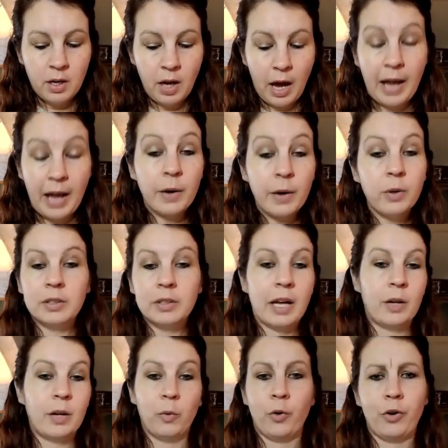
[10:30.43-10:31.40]

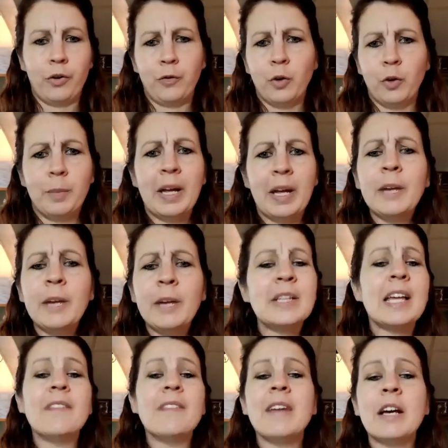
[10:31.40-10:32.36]
but anyways,
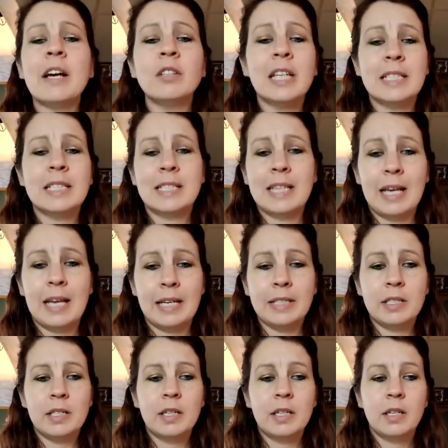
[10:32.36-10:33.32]
I found a
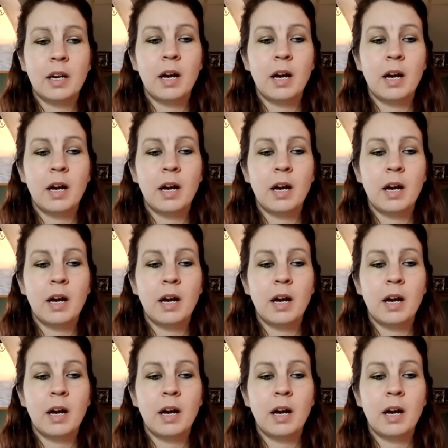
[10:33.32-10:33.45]
site,